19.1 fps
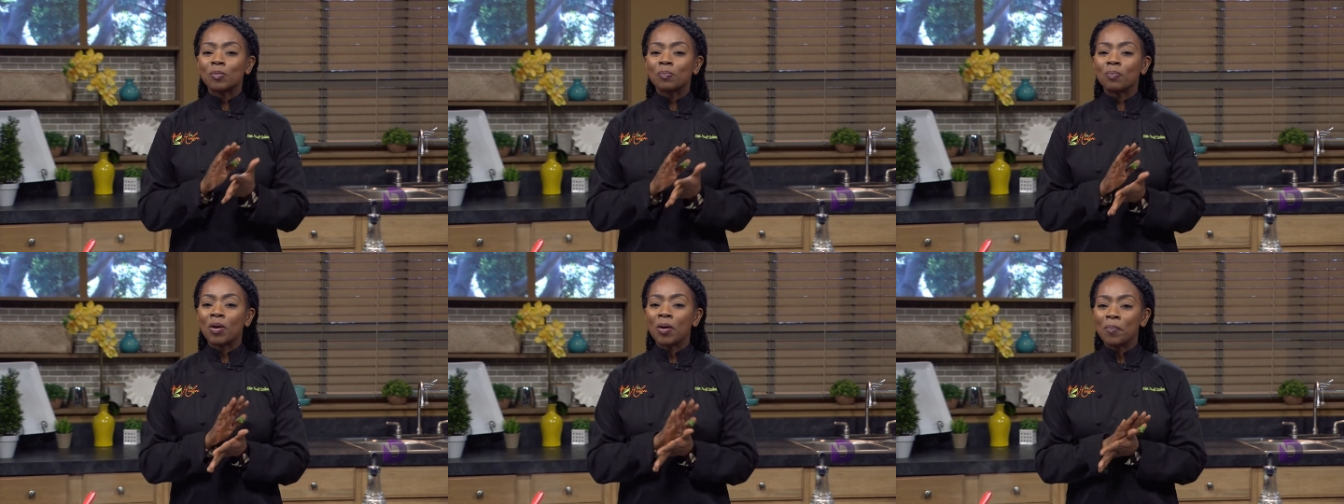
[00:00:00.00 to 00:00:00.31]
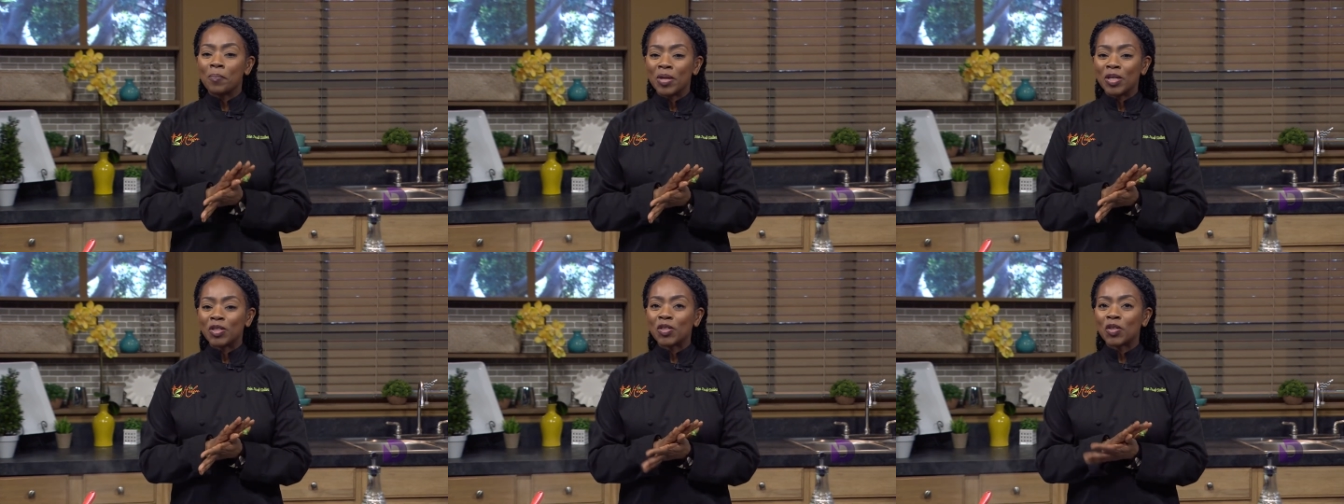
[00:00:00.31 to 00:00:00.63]

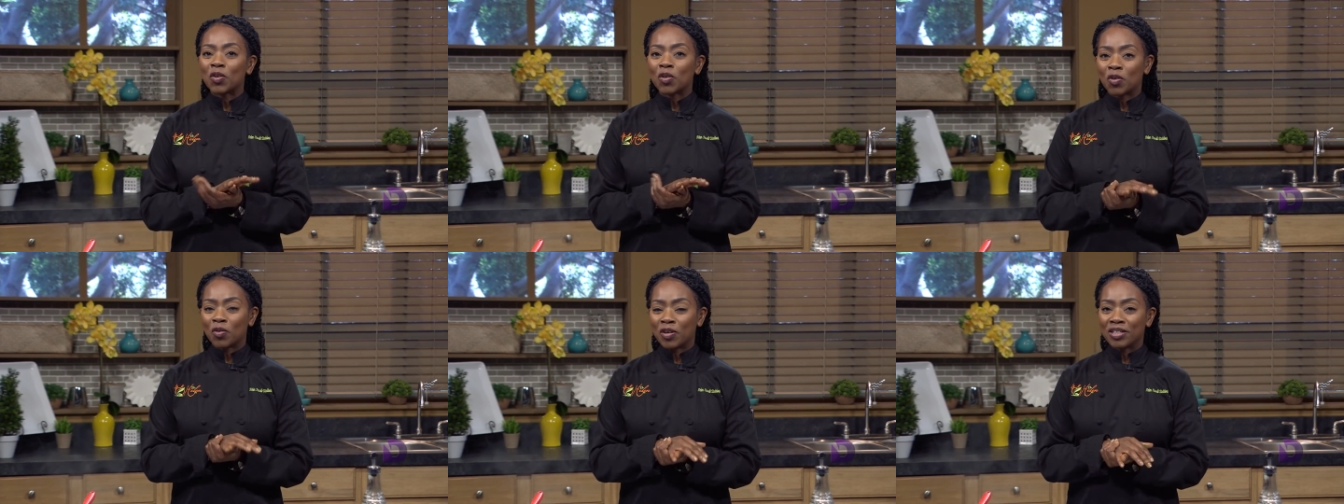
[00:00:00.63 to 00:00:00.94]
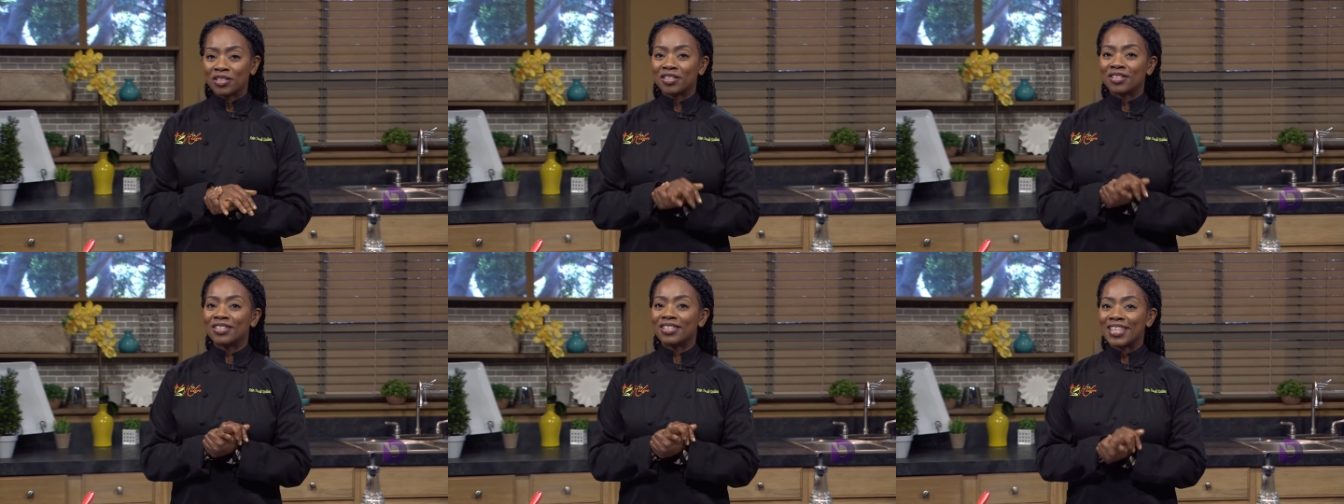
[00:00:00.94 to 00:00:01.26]
pimento
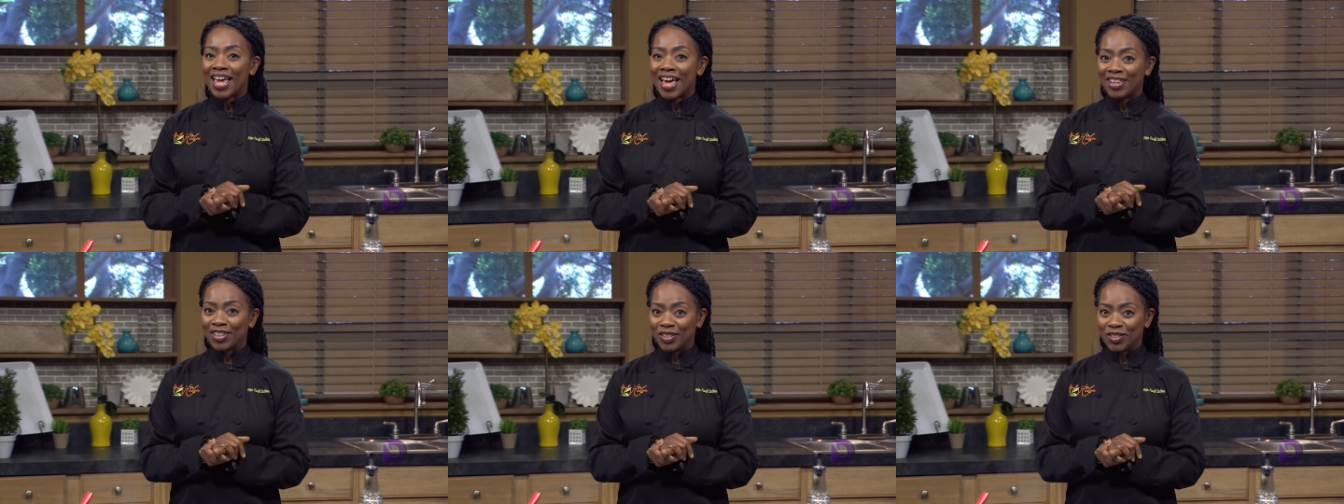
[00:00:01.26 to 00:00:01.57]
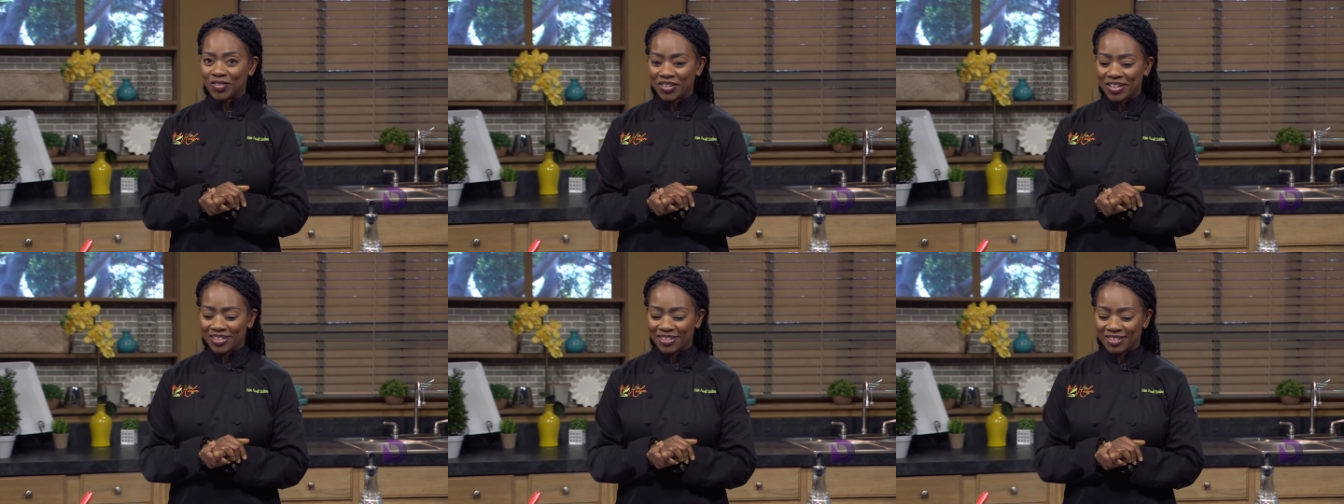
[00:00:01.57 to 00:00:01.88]
crushed salad
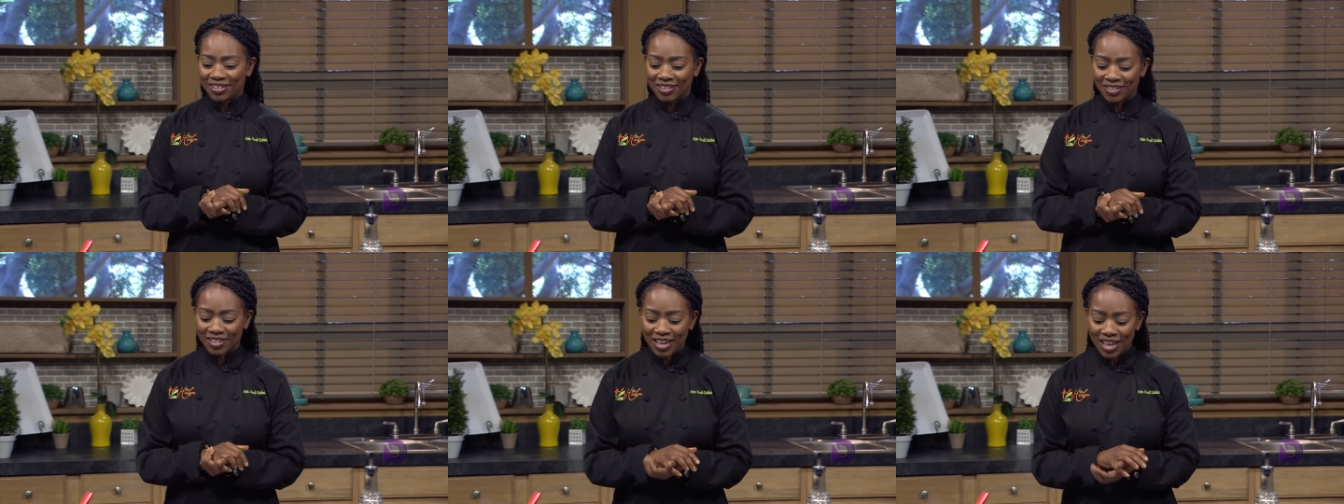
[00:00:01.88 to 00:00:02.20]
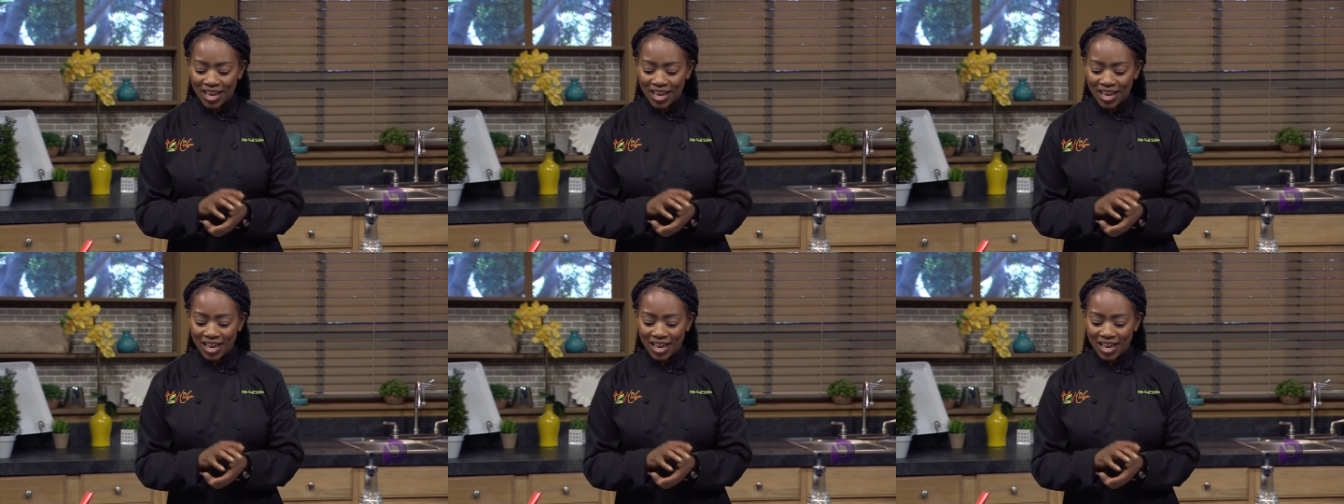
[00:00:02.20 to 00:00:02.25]
dressing.